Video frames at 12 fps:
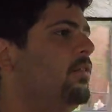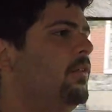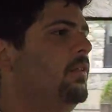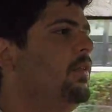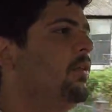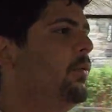
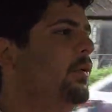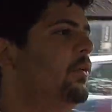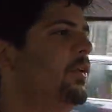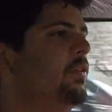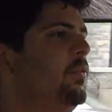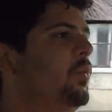This window
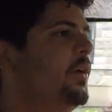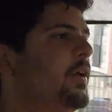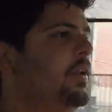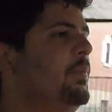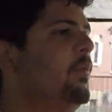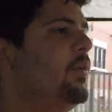doesn't work
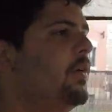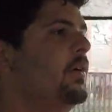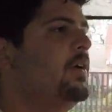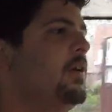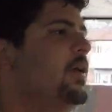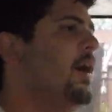anymore.
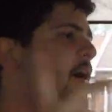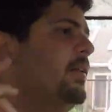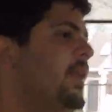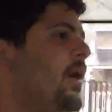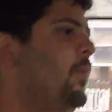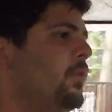
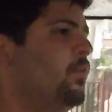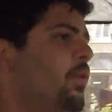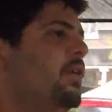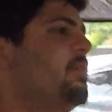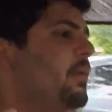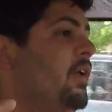That one
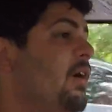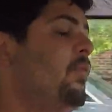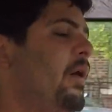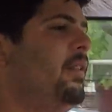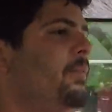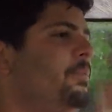works, but not
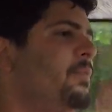well.